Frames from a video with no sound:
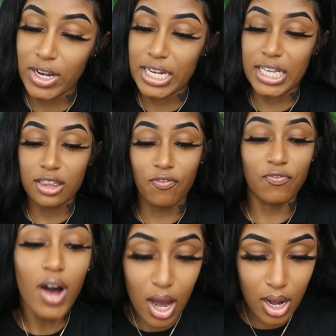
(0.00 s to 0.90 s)
I'm ready to get the
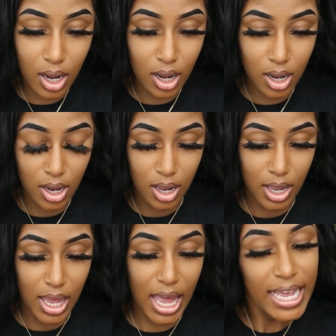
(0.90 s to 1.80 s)
fuck
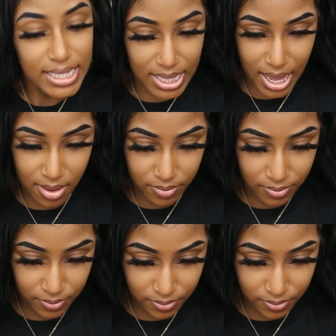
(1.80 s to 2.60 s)
ASAP.